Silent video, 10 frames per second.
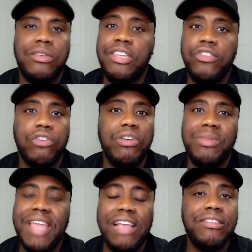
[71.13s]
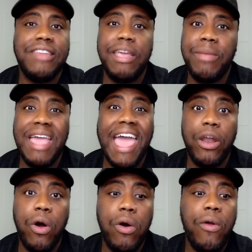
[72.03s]
disagree with that statement
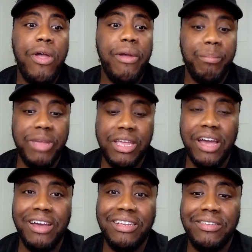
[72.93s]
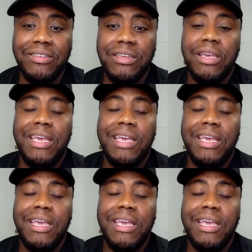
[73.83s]
at all, because